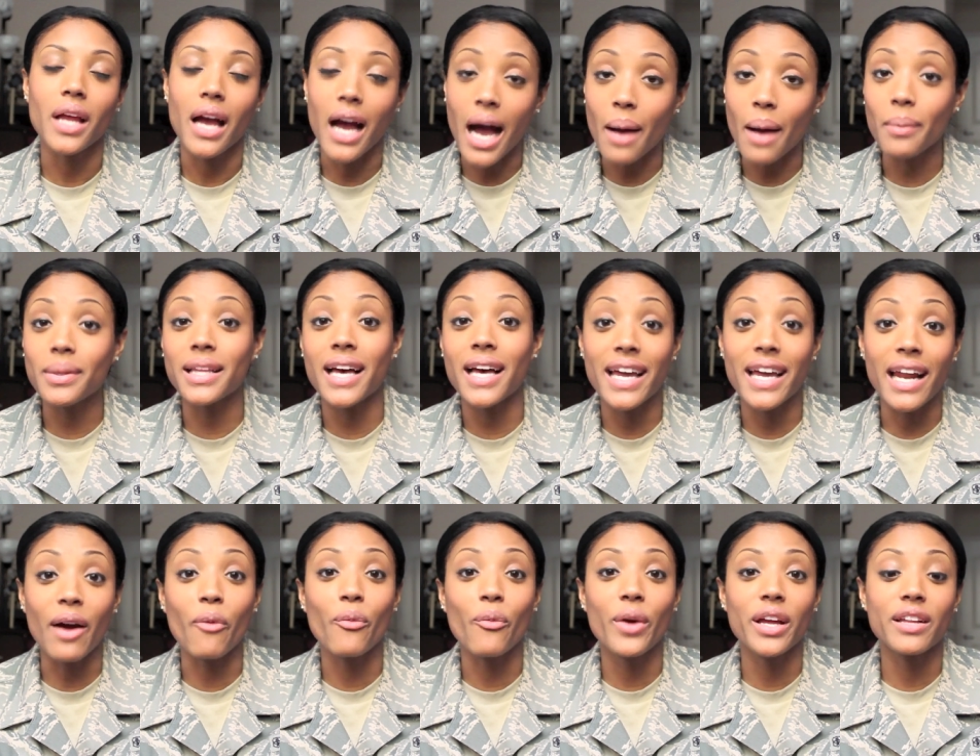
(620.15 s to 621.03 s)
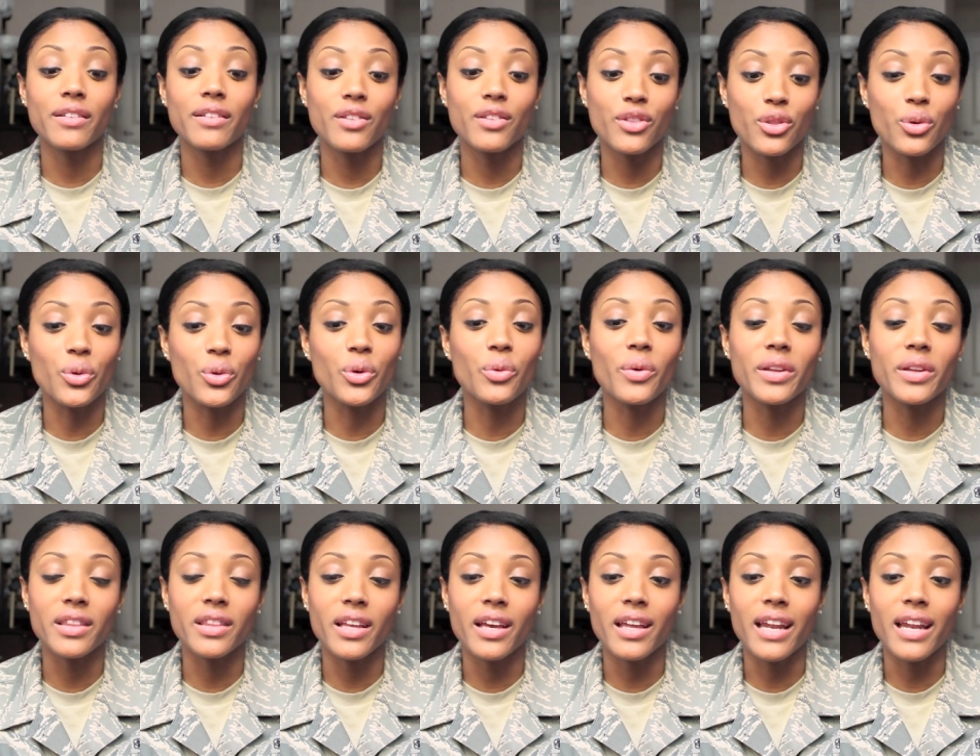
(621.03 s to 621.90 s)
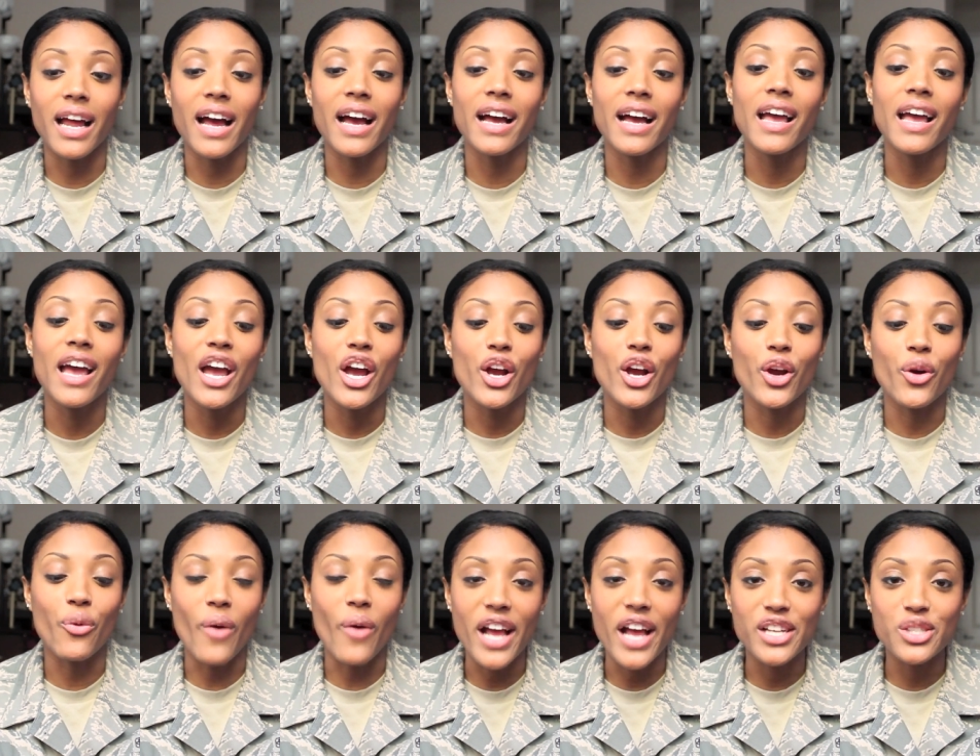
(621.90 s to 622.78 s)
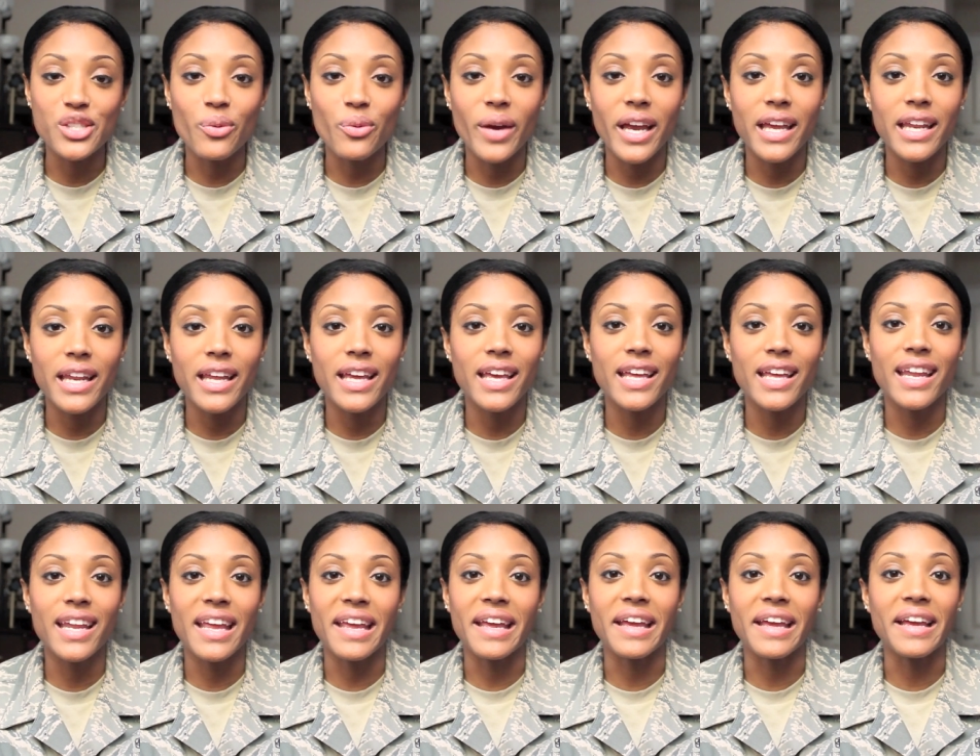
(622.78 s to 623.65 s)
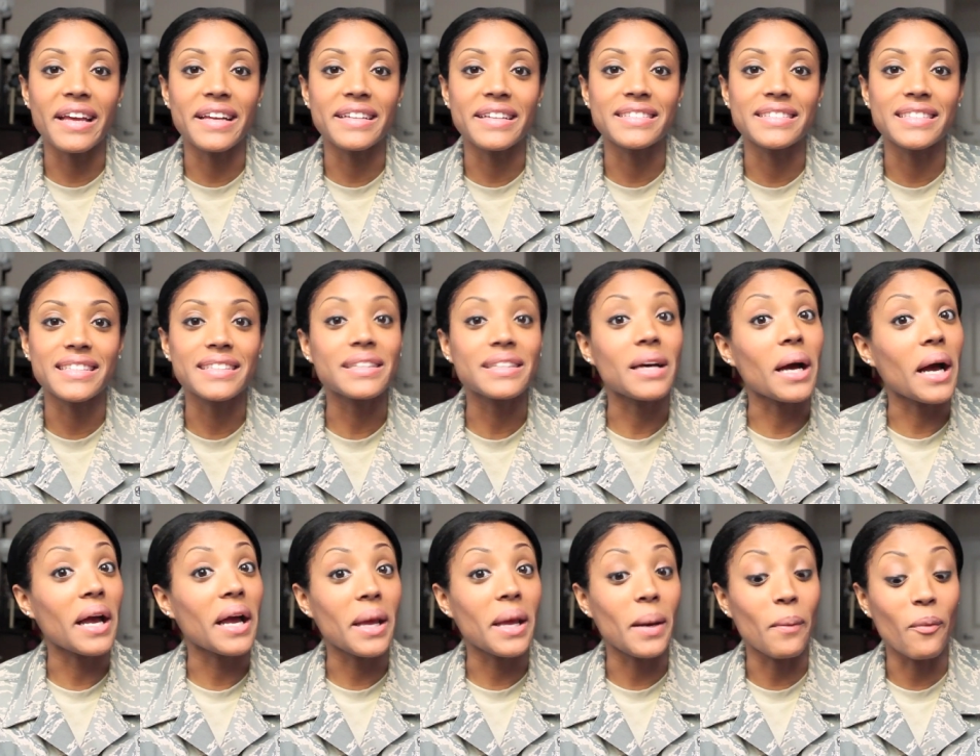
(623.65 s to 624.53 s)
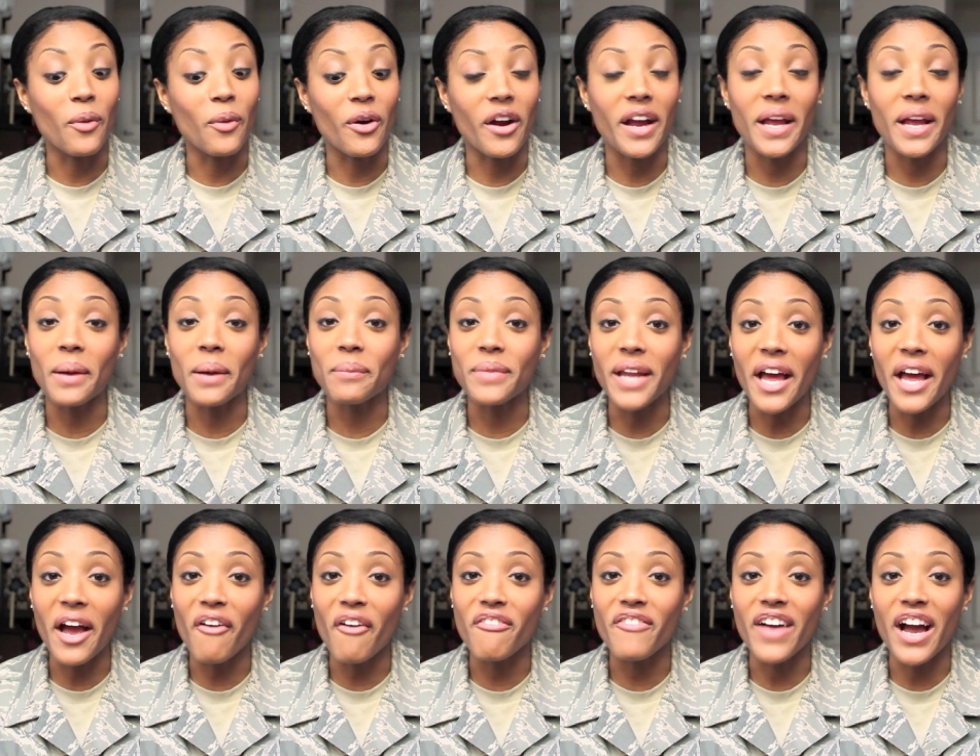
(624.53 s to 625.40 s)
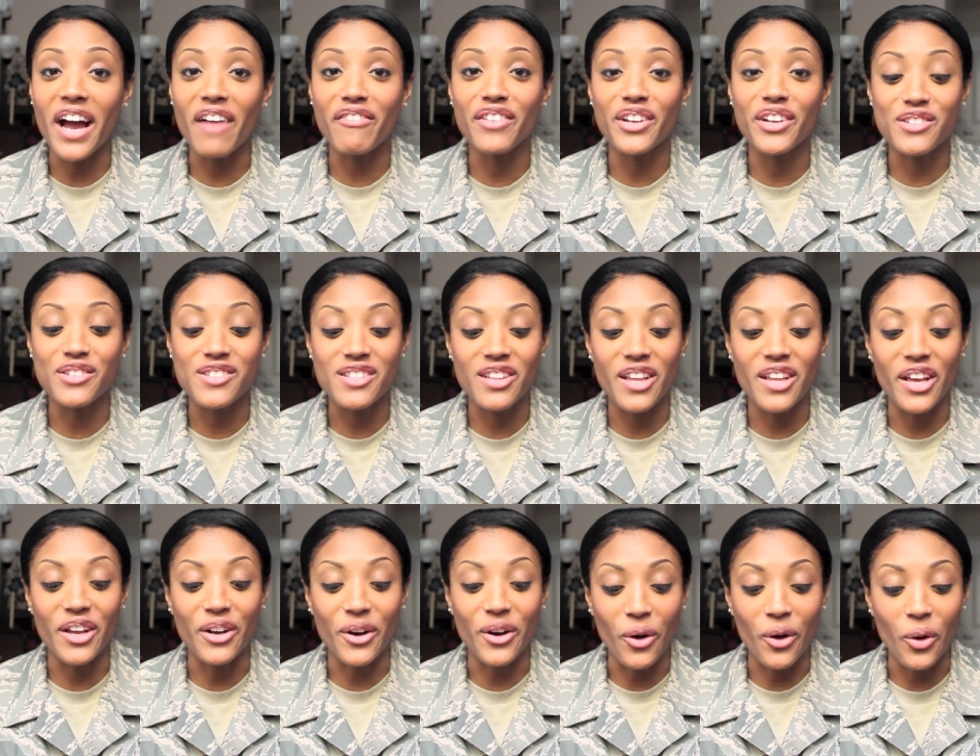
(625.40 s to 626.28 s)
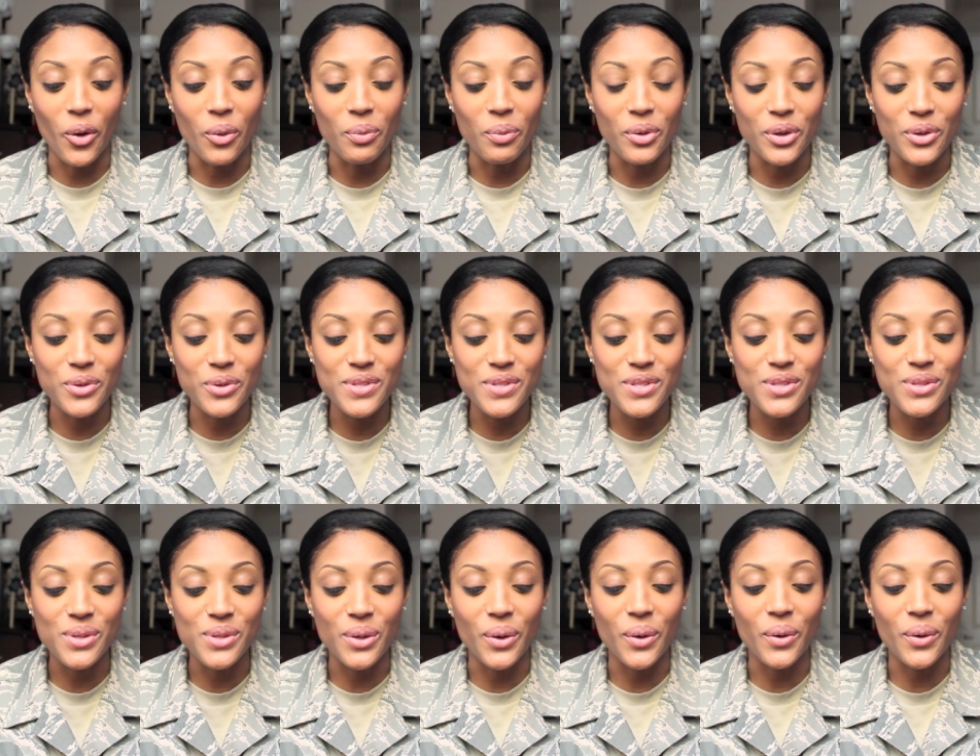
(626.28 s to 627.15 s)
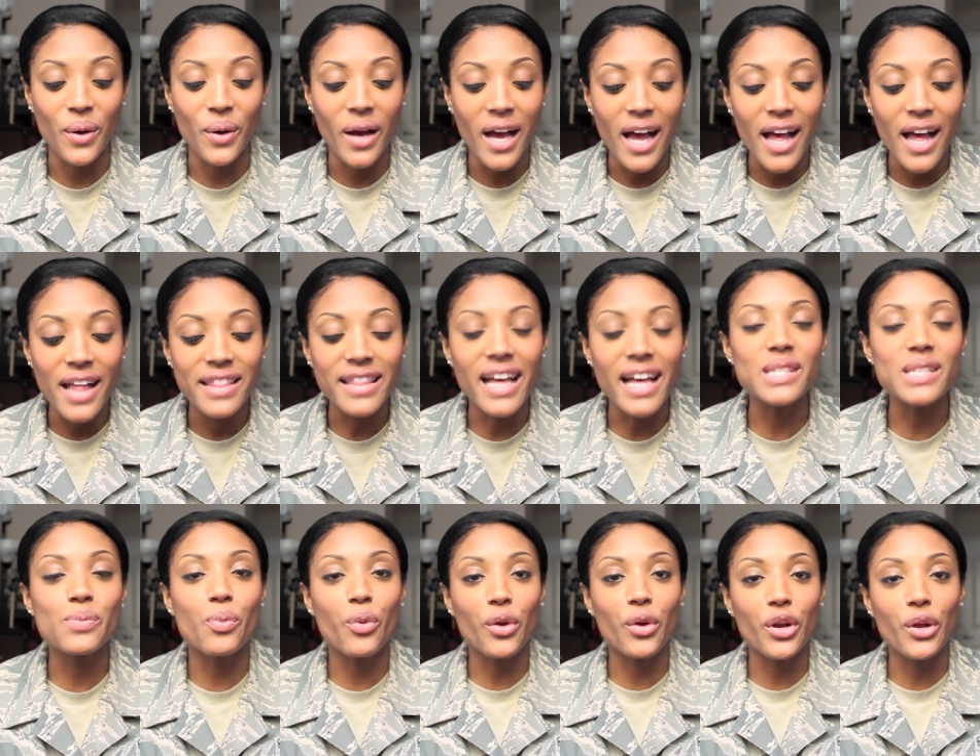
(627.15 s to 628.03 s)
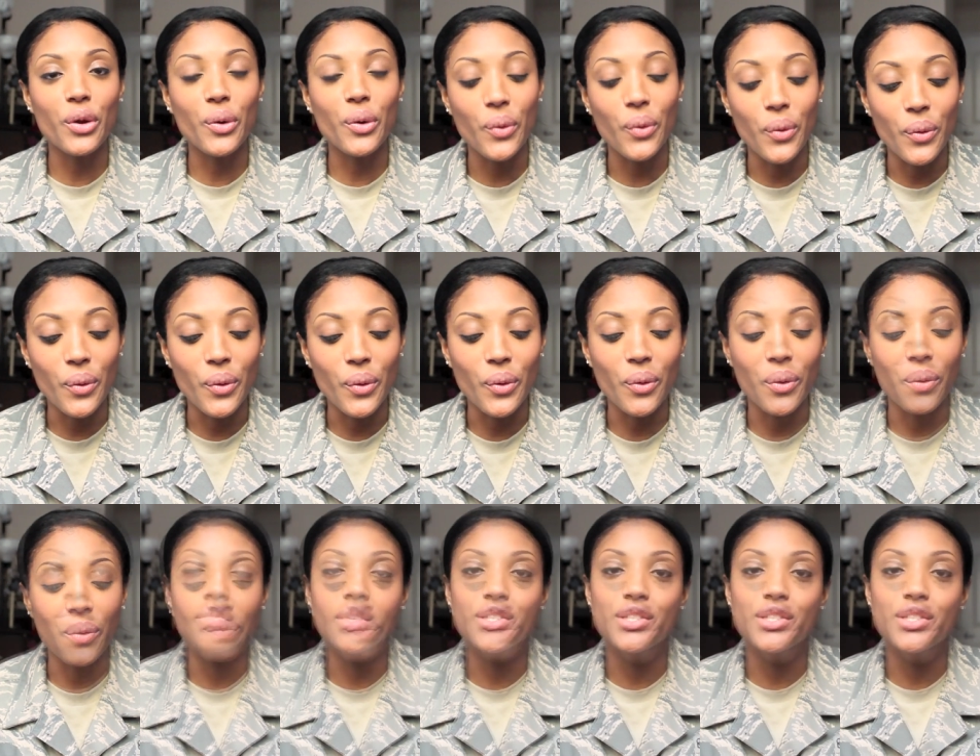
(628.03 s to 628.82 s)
I'm glad I went through with it. I graduated and I am where I am now 5 years later almost, so that's pretty cool.